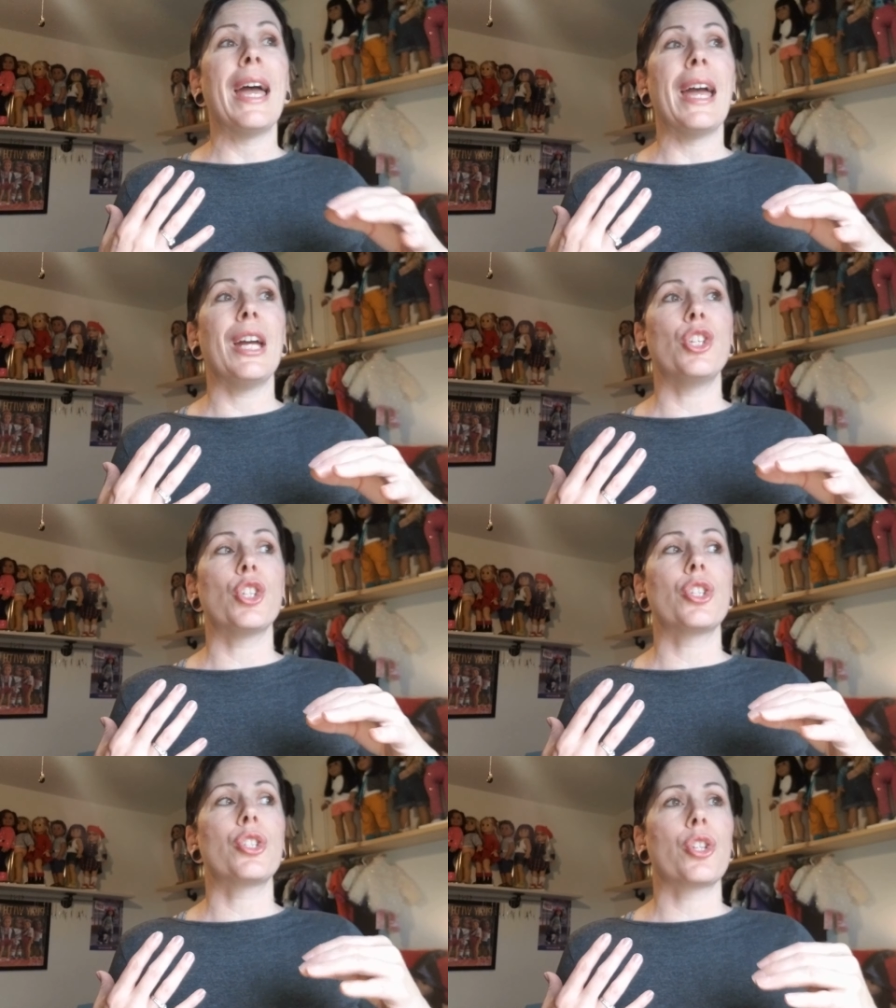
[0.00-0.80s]
and
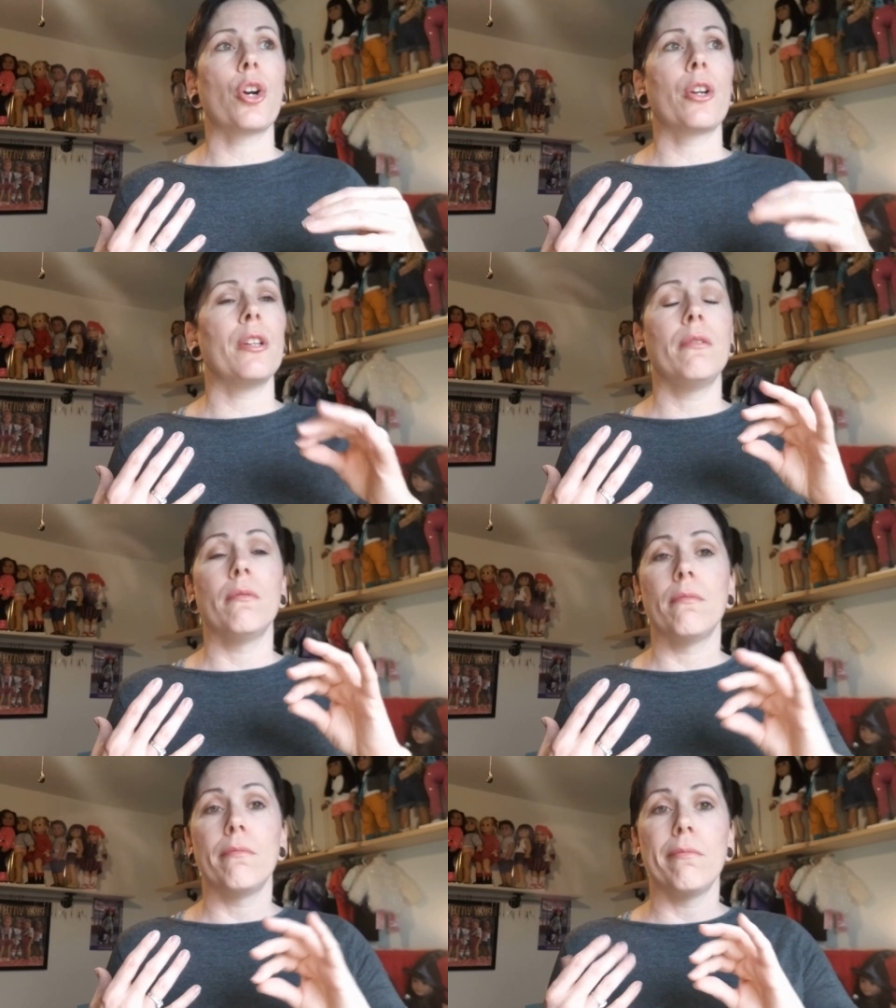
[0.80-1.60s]
just started
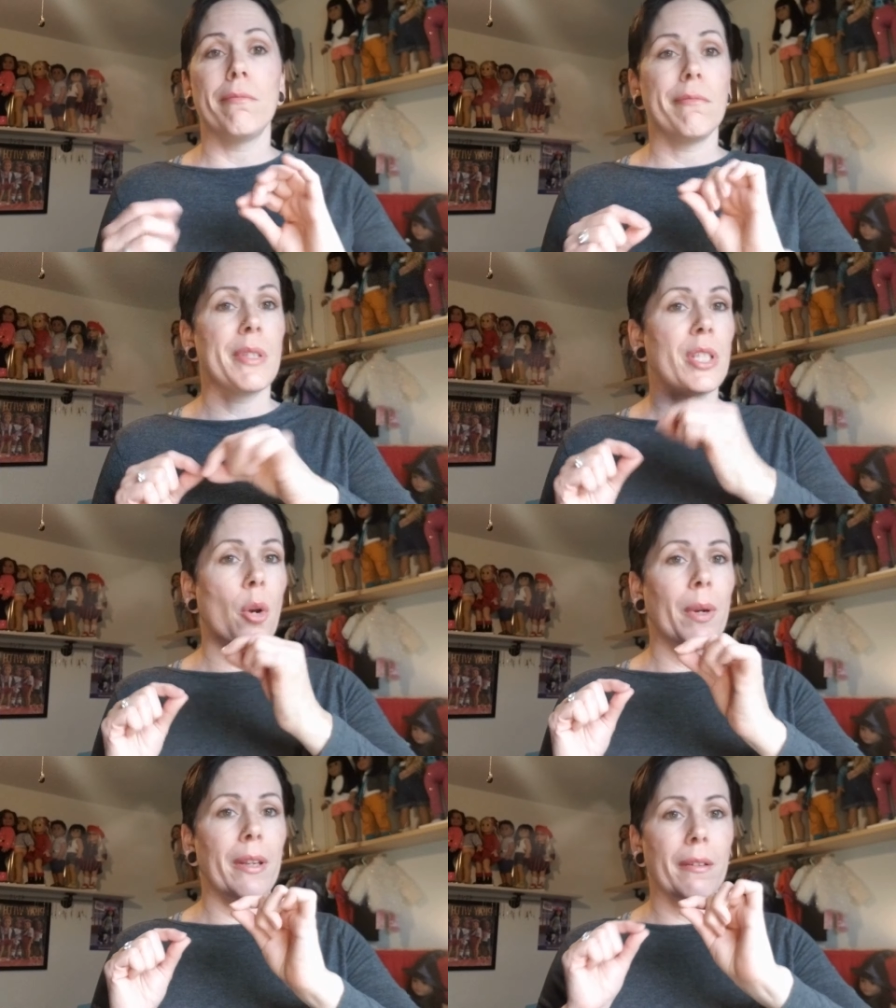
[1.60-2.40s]

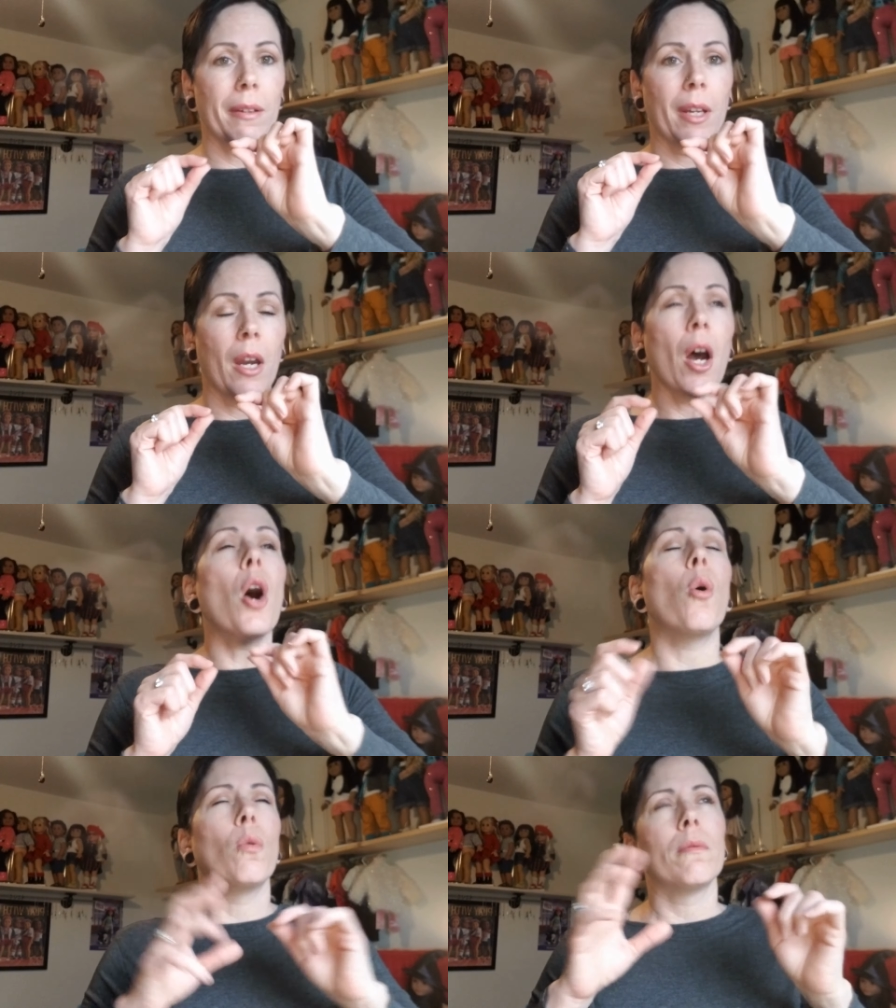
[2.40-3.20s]
sewing.
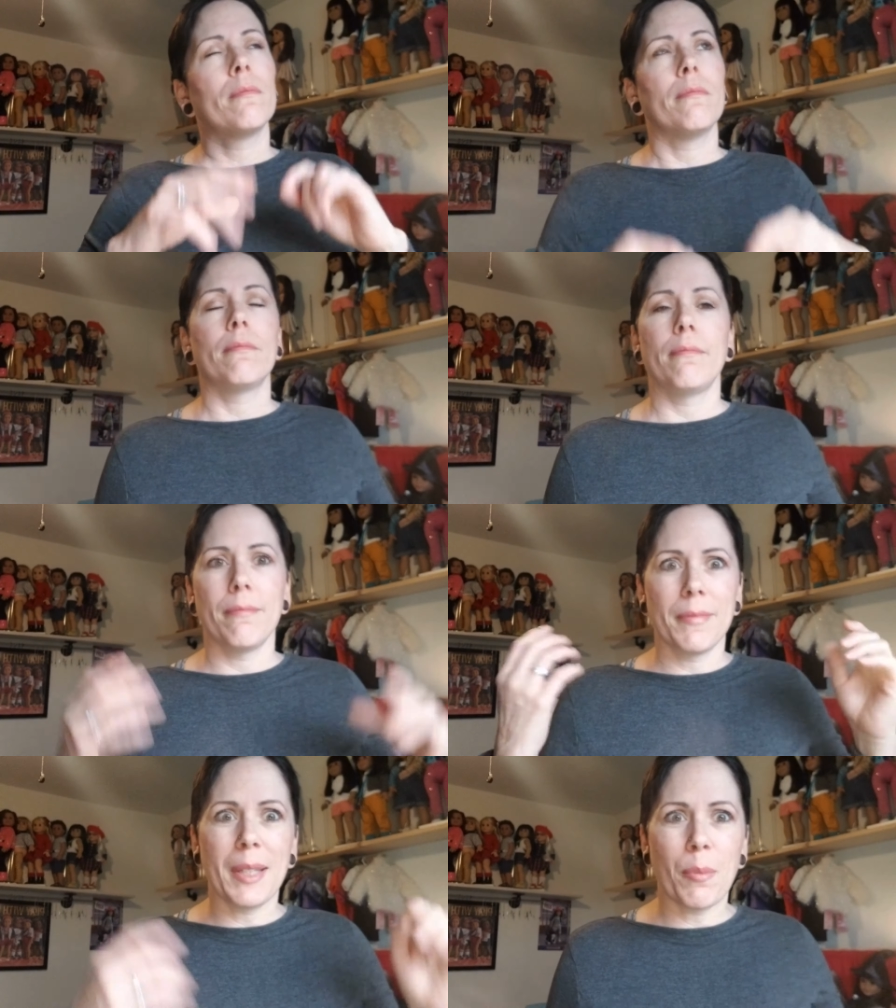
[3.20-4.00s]
Oh,
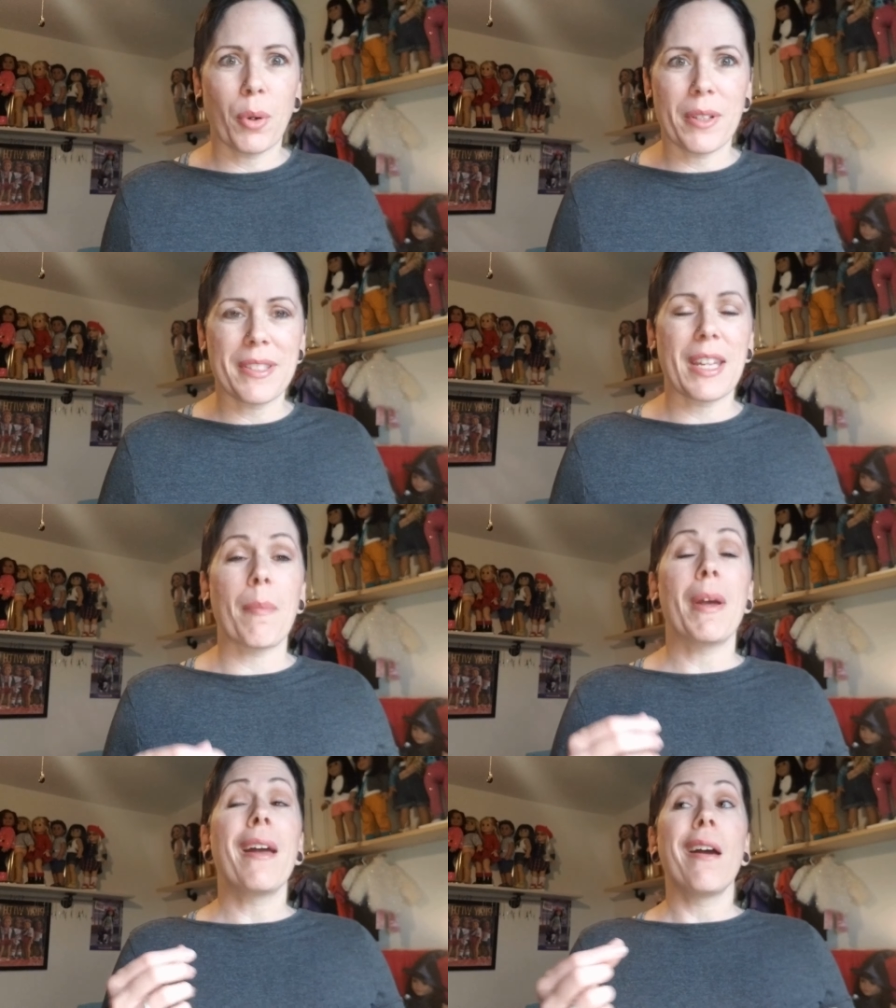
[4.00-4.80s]
important step.